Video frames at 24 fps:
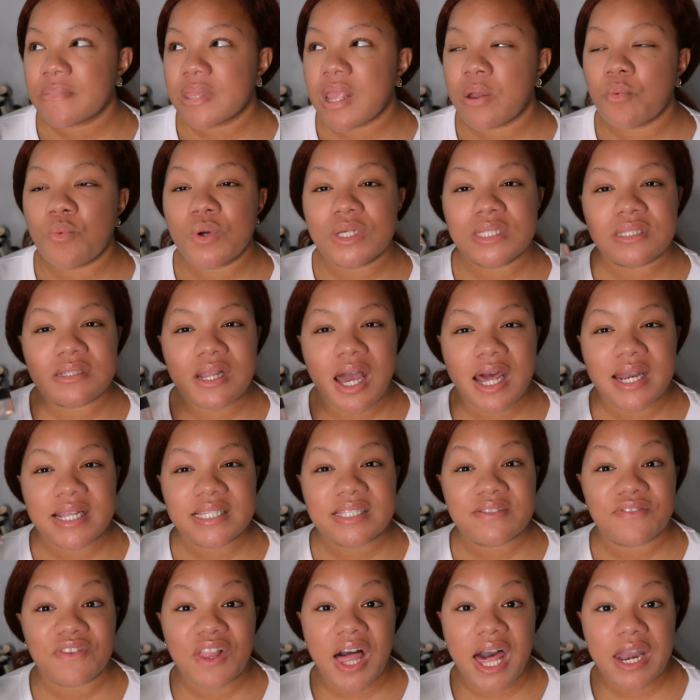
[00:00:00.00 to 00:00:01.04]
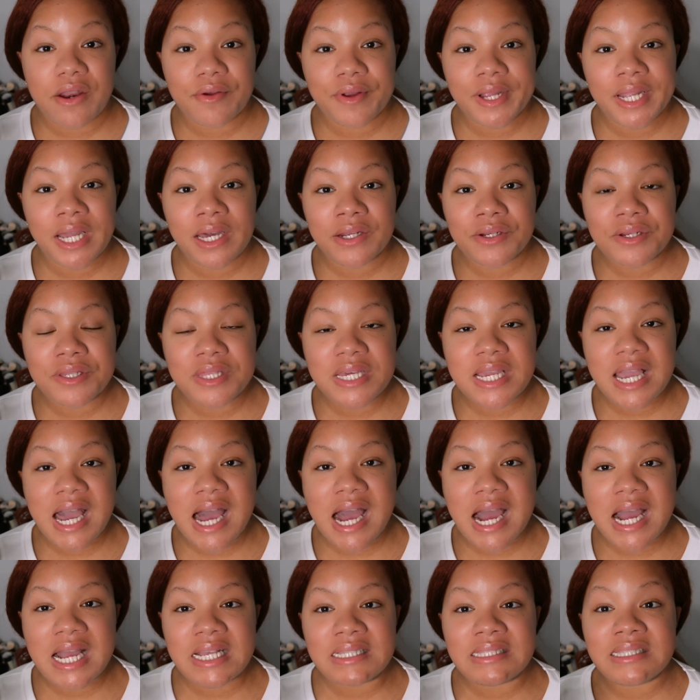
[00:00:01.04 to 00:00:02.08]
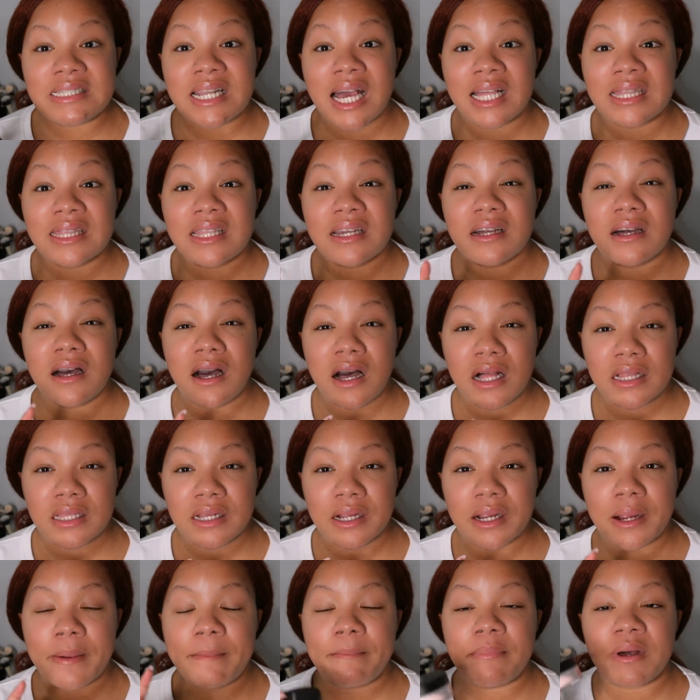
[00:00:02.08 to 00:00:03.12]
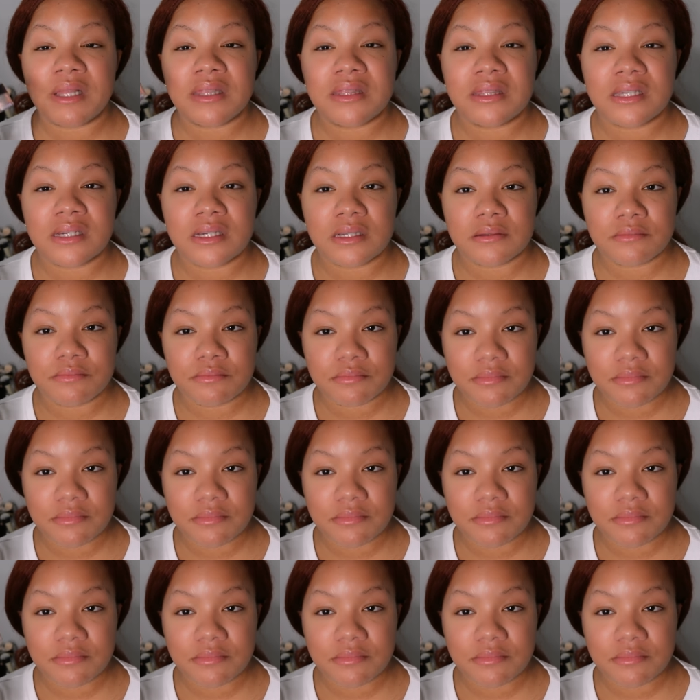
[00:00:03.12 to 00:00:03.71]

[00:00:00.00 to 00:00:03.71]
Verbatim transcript: was not as flattering under the eyes, not the color, but the